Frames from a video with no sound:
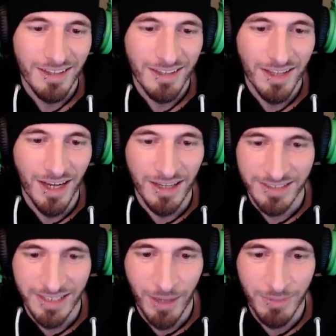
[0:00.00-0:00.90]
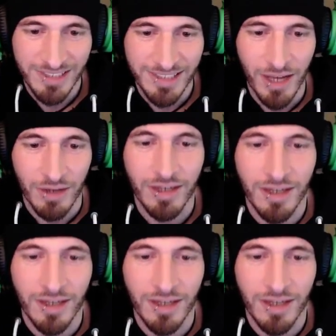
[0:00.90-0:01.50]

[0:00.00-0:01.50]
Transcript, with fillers: ah, see now I'm just now. Oh.